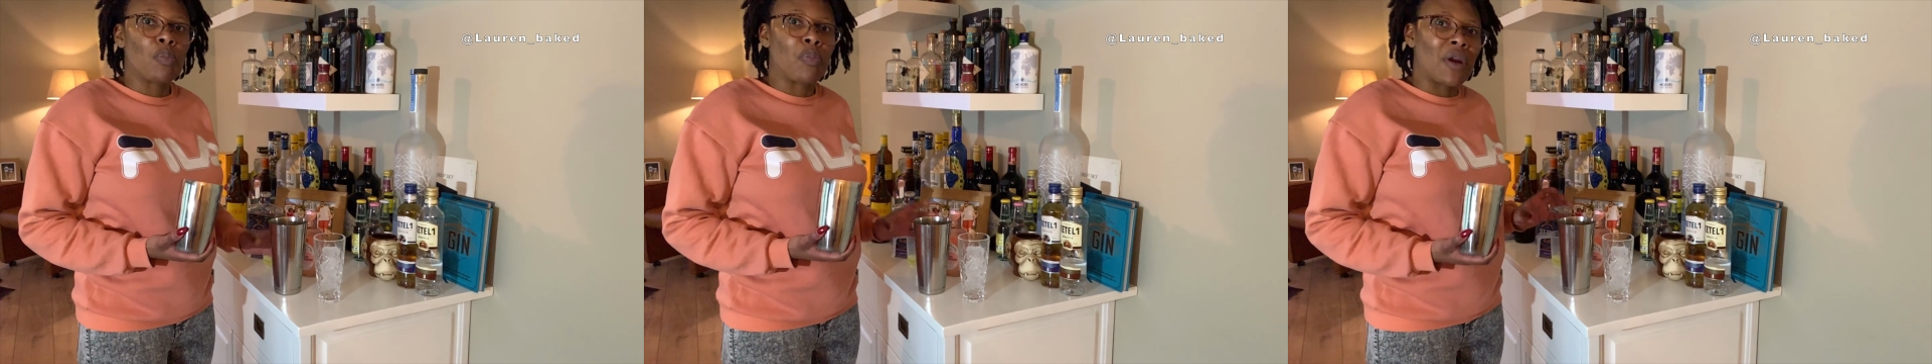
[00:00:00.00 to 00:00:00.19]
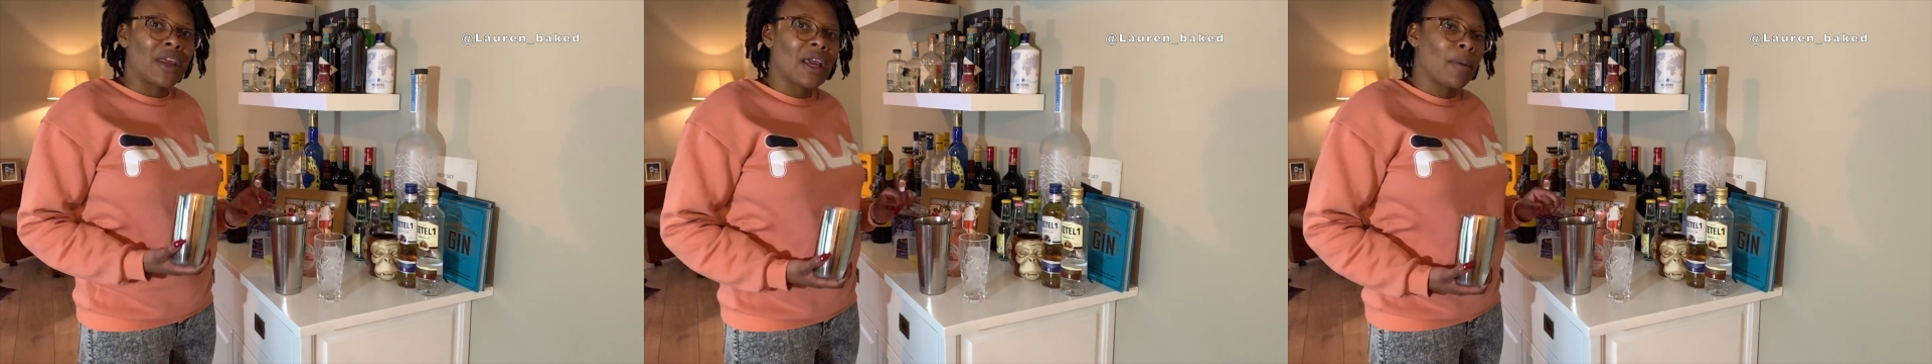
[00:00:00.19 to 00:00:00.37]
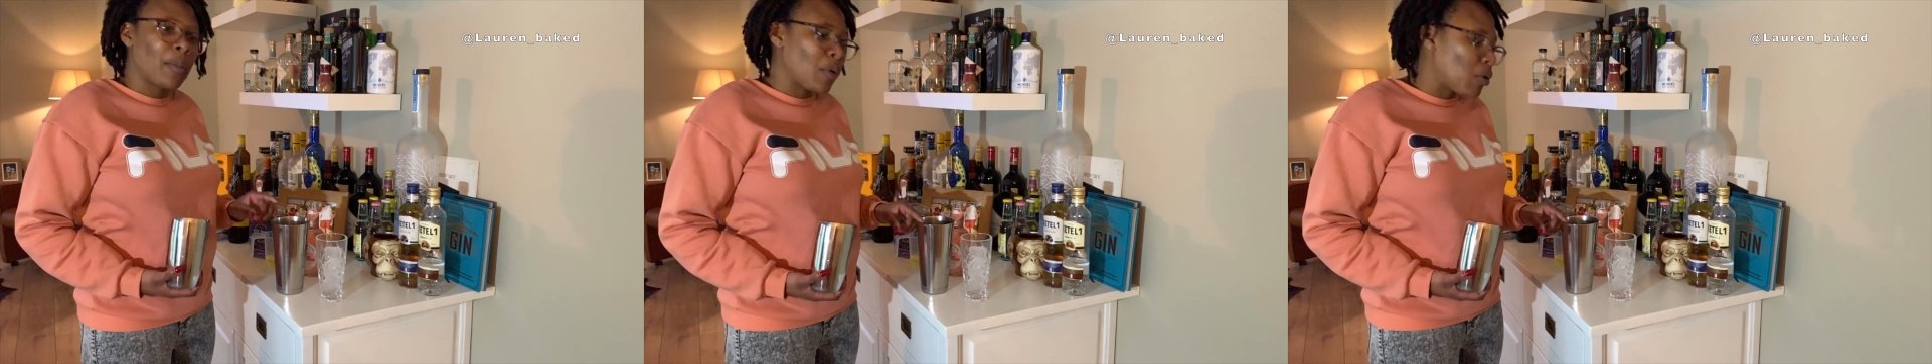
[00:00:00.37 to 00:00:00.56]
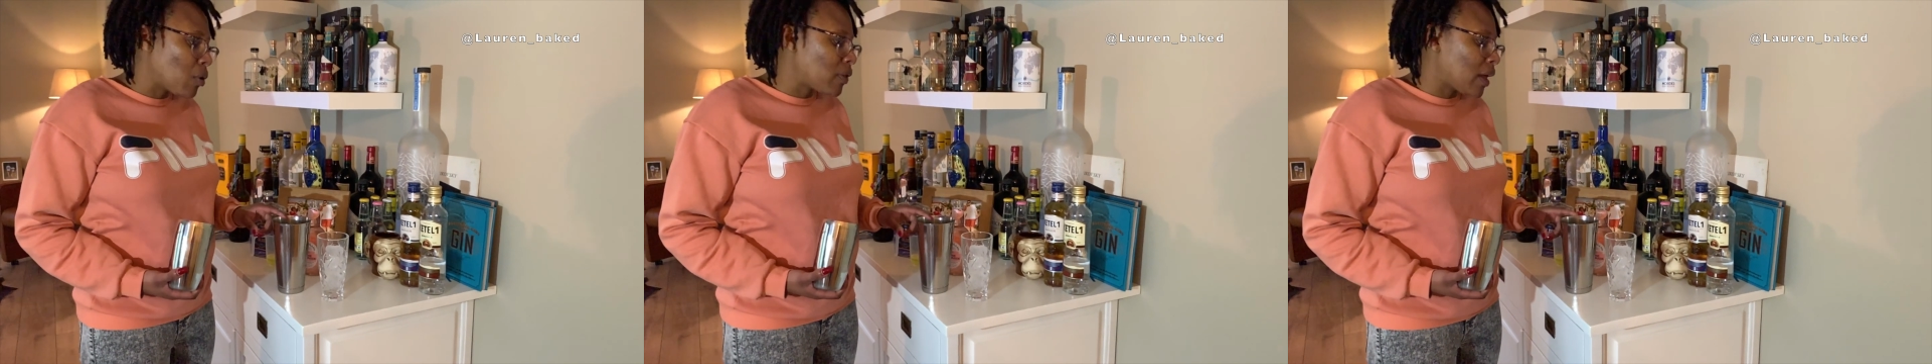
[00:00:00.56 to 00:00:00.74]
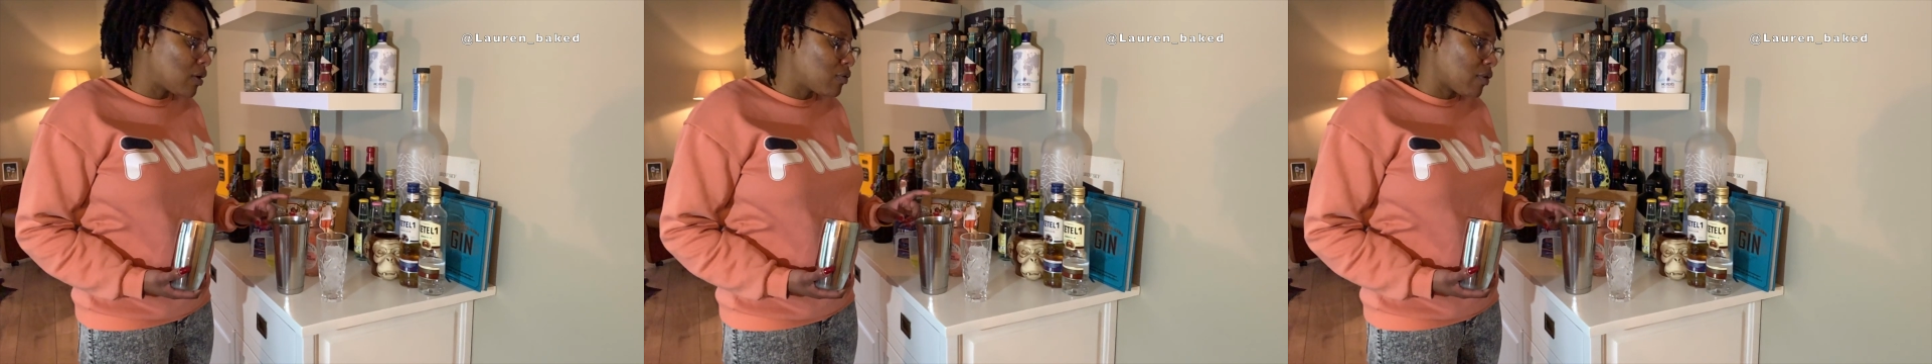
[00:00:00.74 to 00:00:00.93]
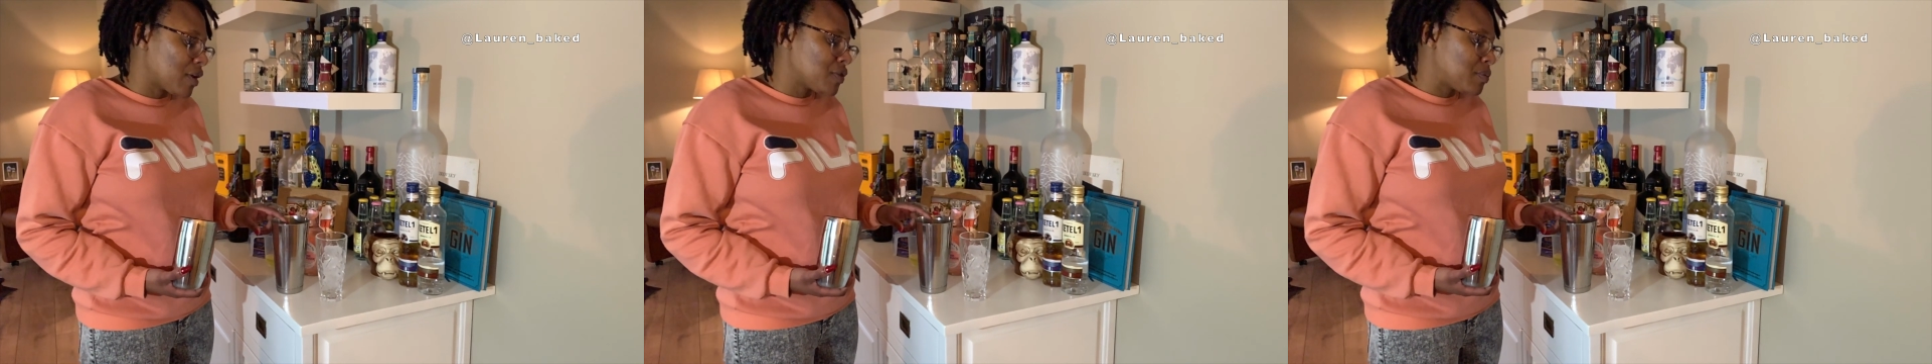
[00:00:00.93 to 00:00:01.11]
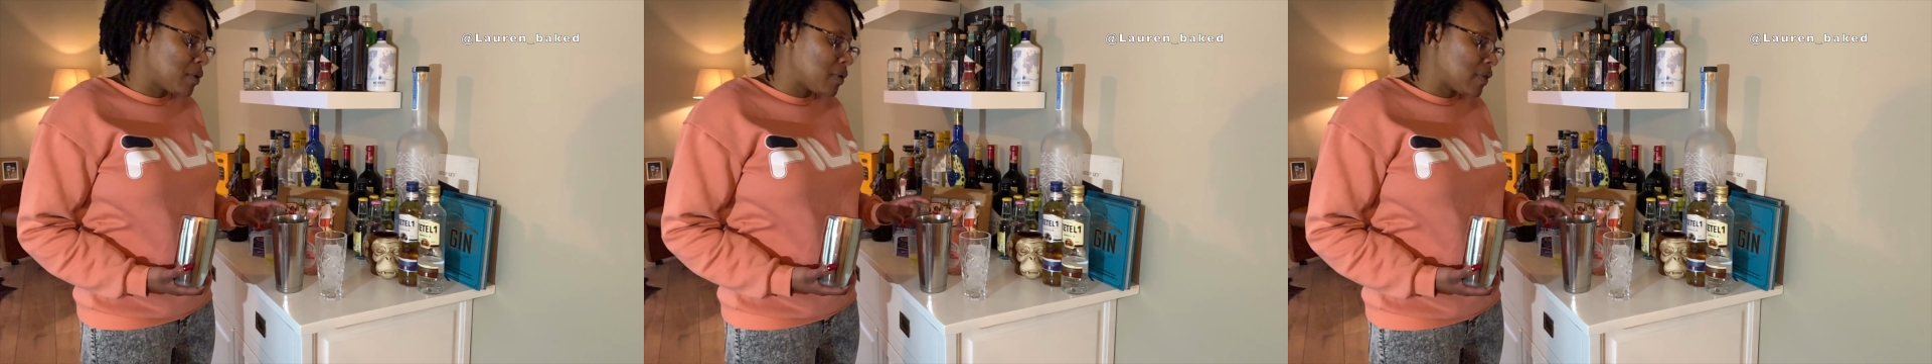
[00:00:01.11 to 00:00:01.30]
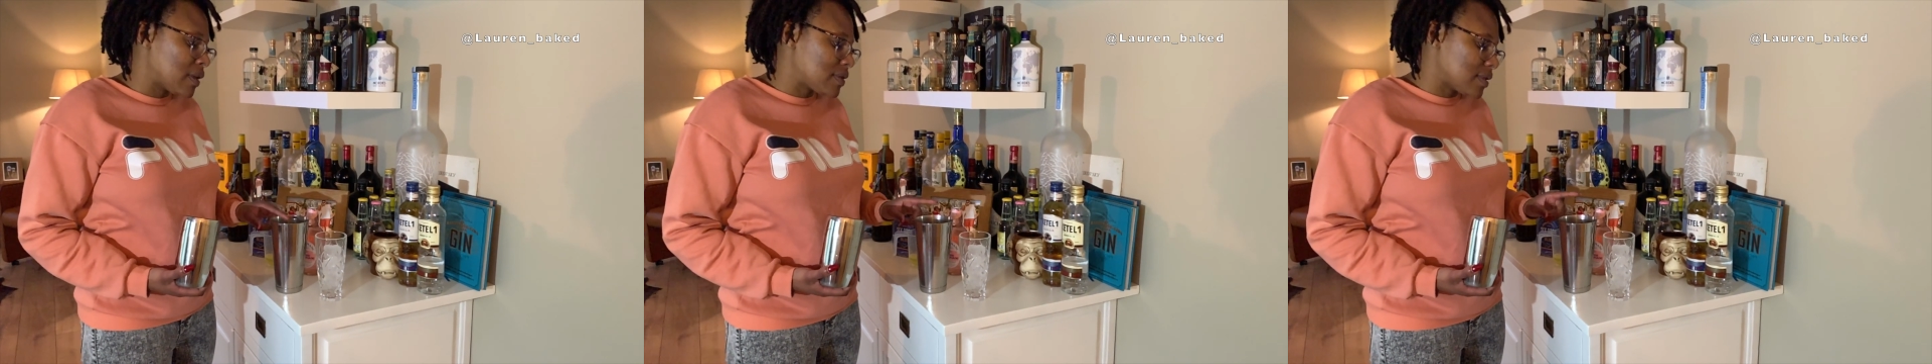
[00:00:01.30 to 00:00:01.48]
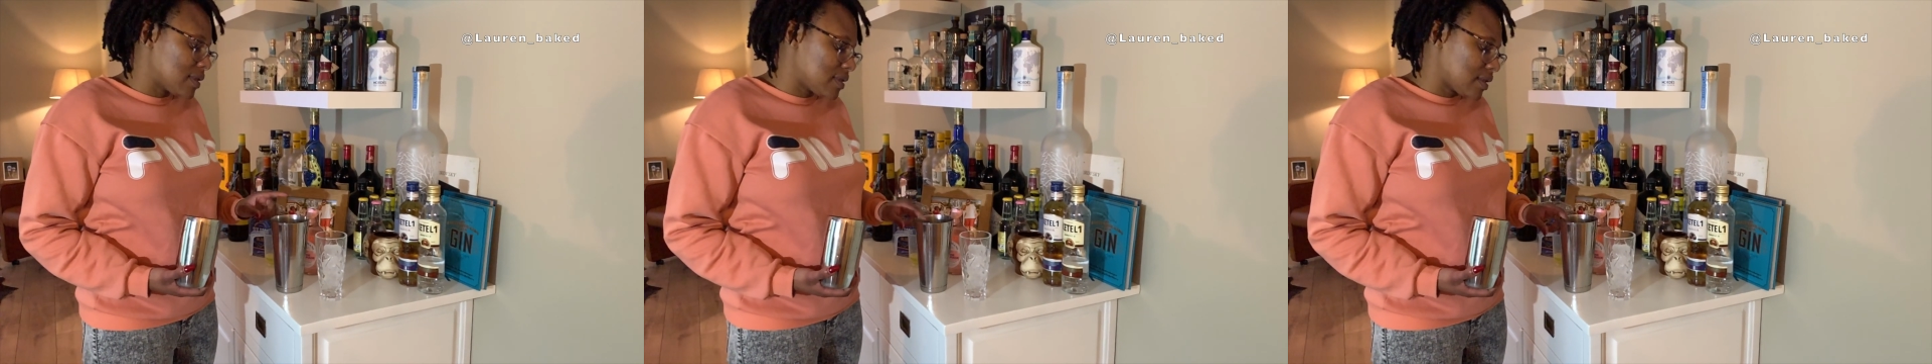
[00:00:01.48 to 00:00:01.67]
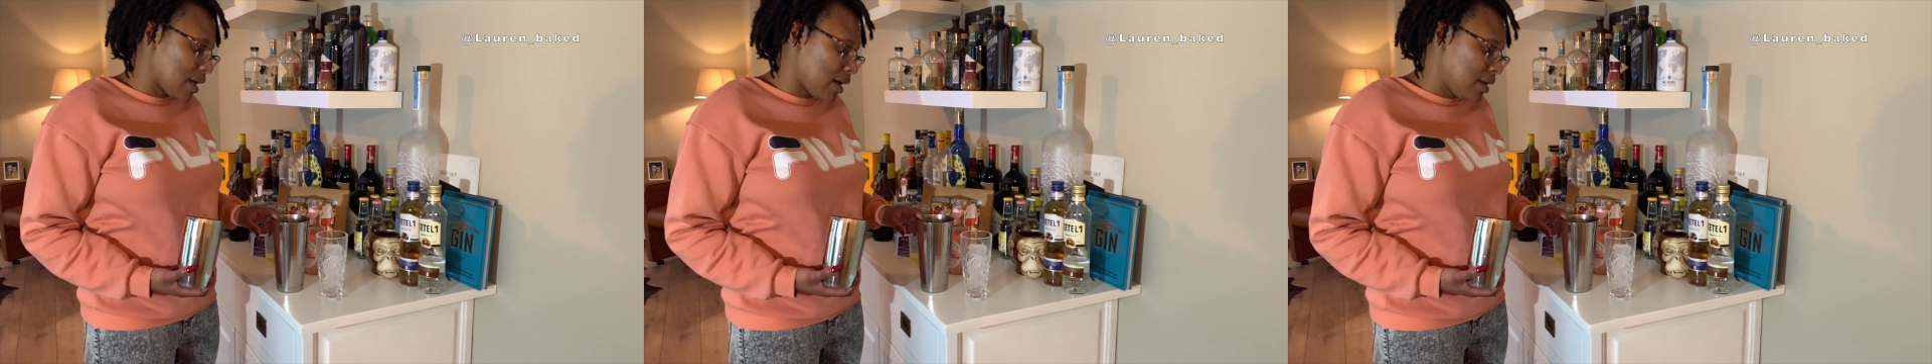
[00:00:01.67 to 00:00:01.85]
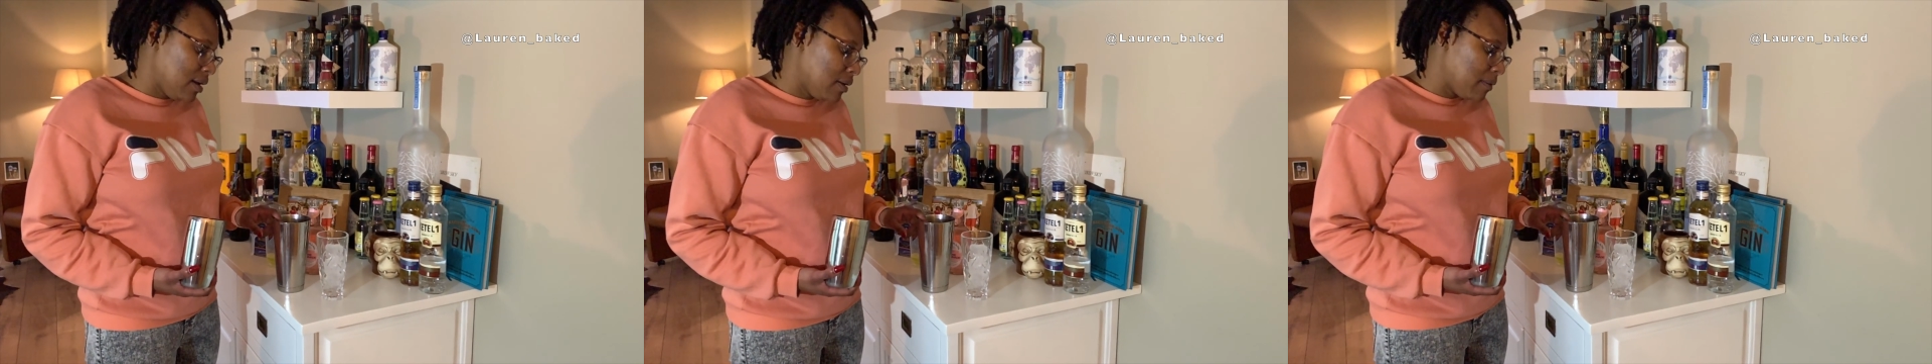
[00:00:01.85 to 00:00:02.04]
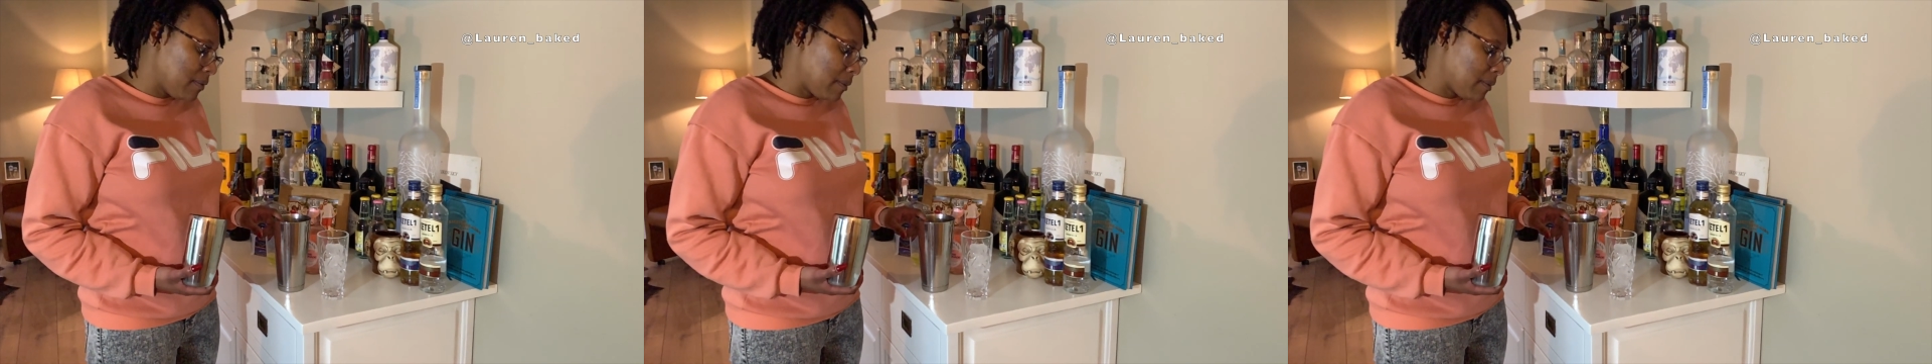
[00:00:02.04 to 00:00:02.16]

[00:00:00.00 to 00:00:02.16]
to break up all that raspberry that's inside